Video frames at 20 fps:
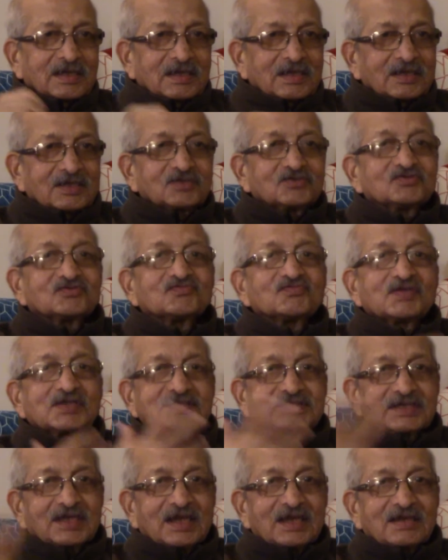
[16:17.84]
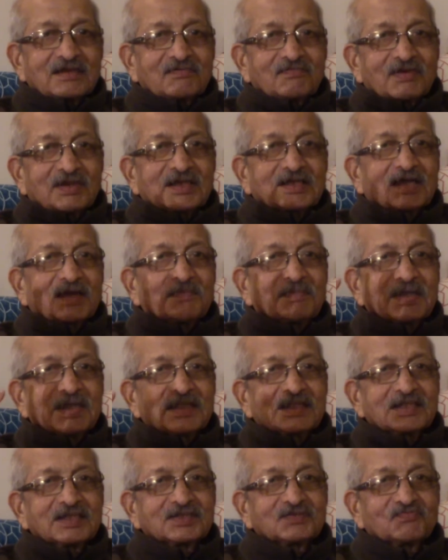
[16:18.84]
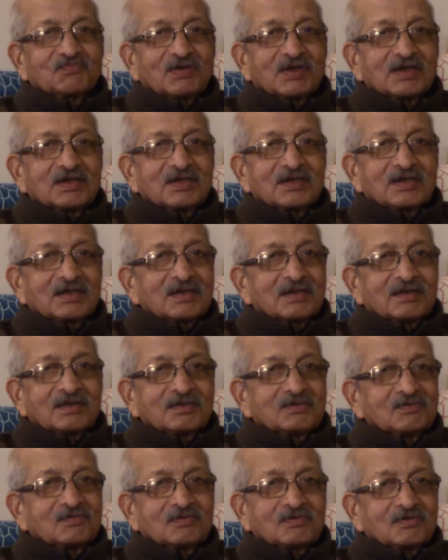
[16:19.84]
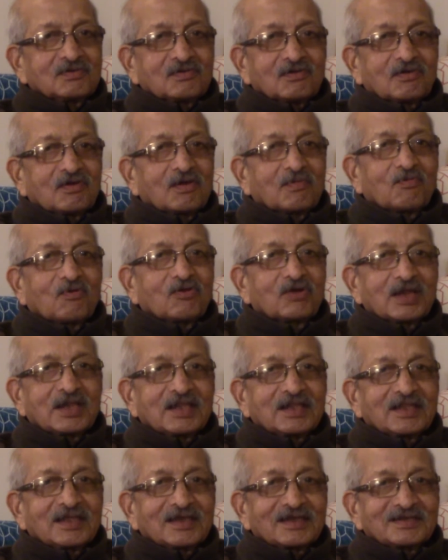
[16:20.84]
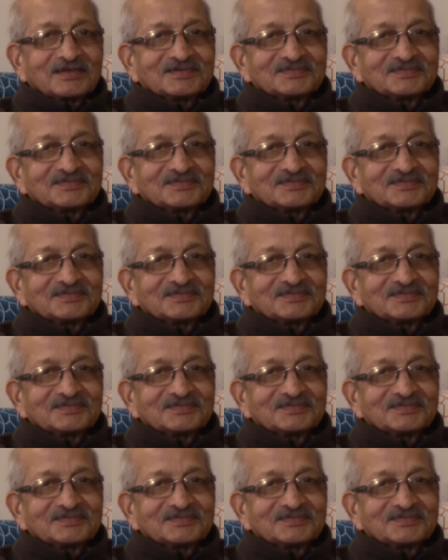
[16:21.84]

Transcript: It is usually said, while coming in this world, you are not brought anything.